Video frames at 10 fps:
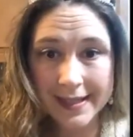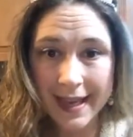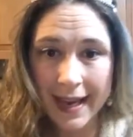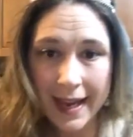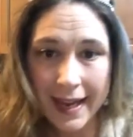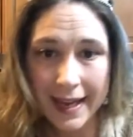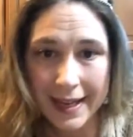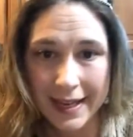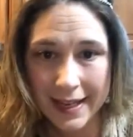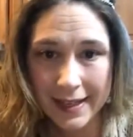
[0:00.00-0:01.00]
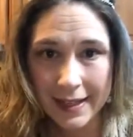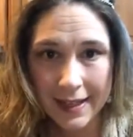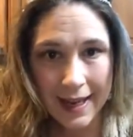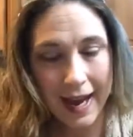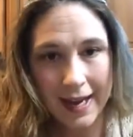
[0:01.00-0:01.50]
Hey!
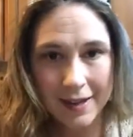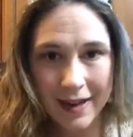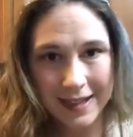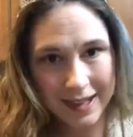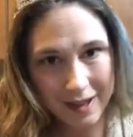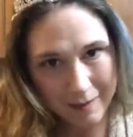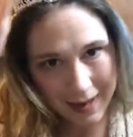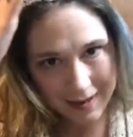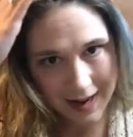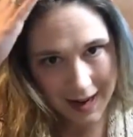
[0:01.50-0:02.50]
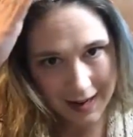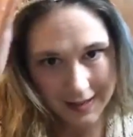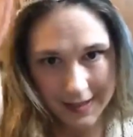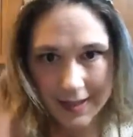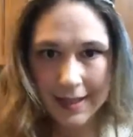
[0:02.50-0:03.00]
I know, I love my
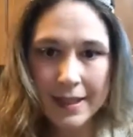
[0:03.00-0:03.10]
crowns.